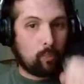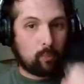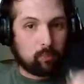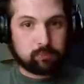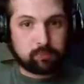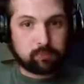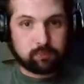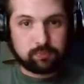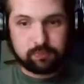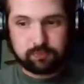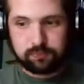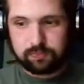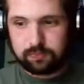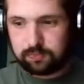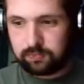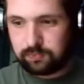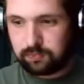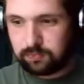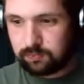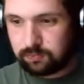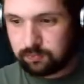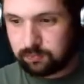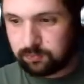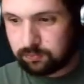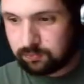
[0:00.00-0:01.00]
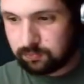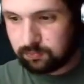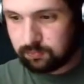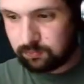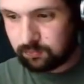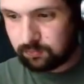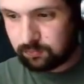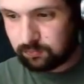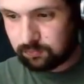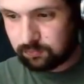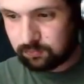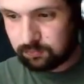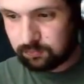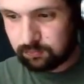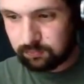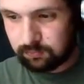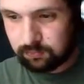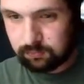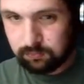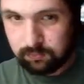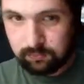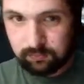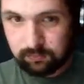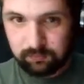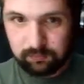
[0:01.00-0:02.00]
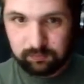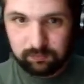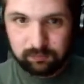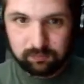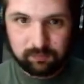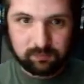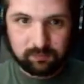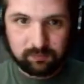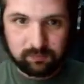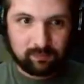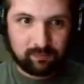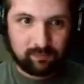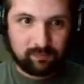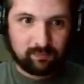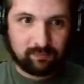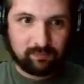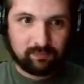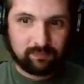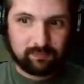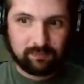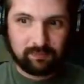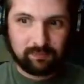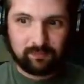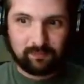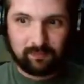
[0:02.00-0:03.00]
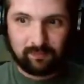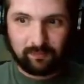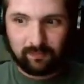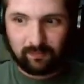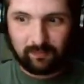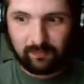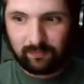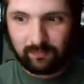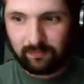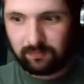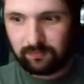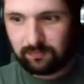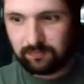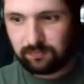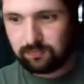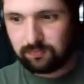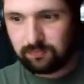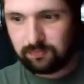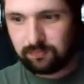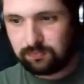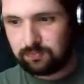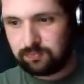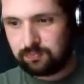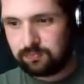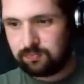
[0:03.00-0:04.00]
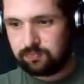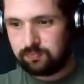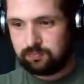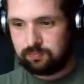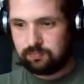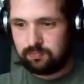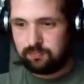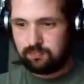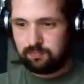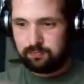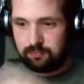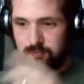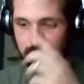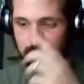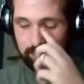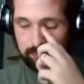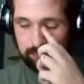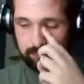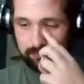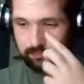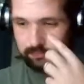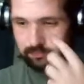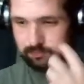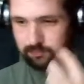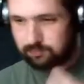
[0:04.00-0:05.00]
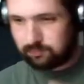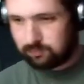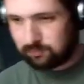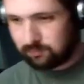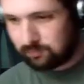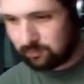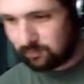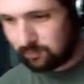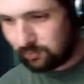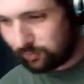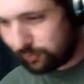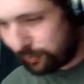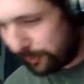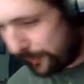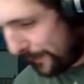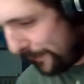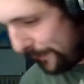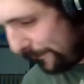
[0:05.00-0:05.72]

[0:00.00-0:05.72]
The person shown says nothing.